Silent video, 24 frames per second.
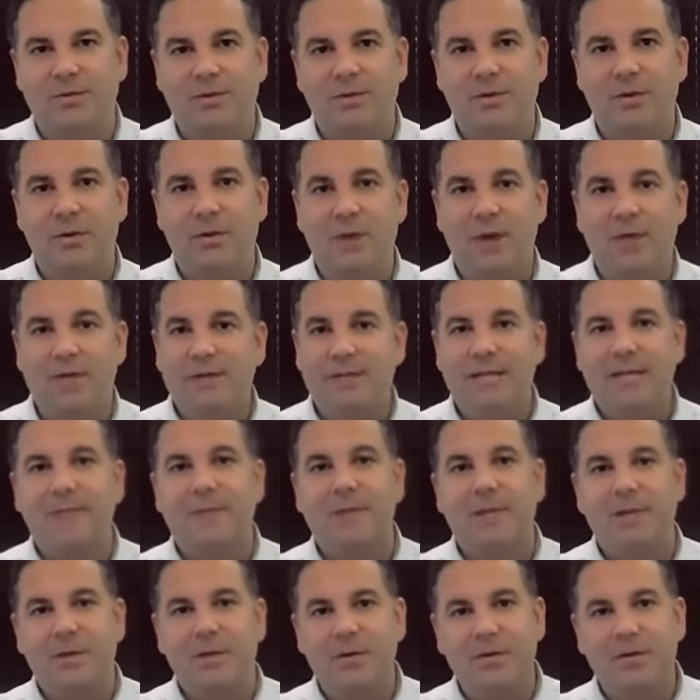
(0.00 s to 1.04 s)
So every time
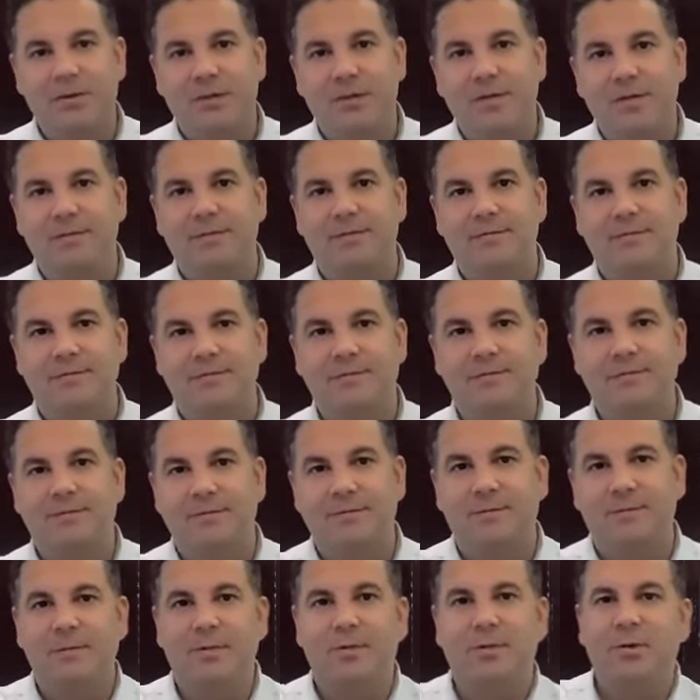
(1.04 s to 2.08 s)
they use it,
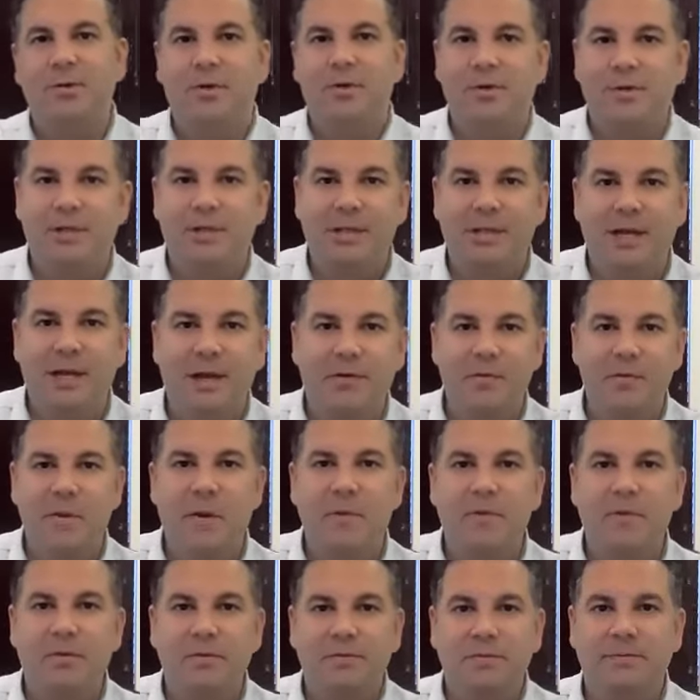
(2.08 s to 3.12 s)
what do you think they're gonna
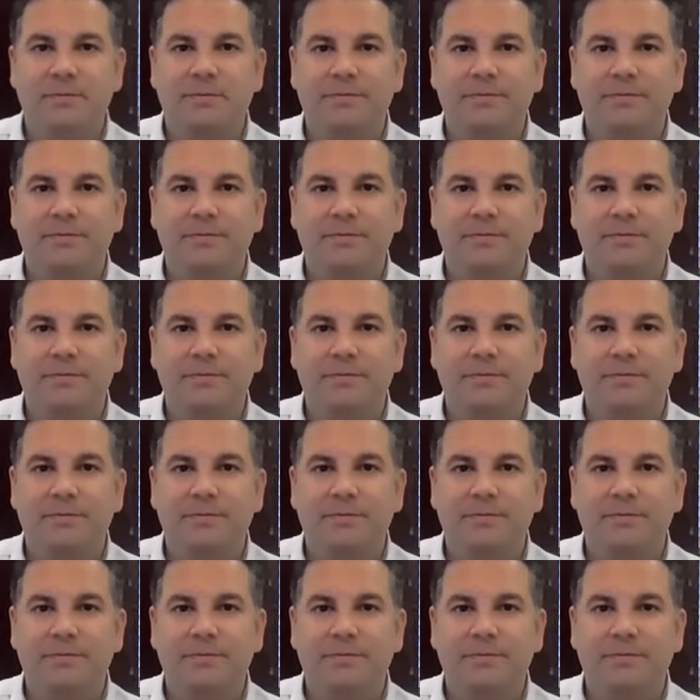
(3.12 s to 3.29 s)
remember?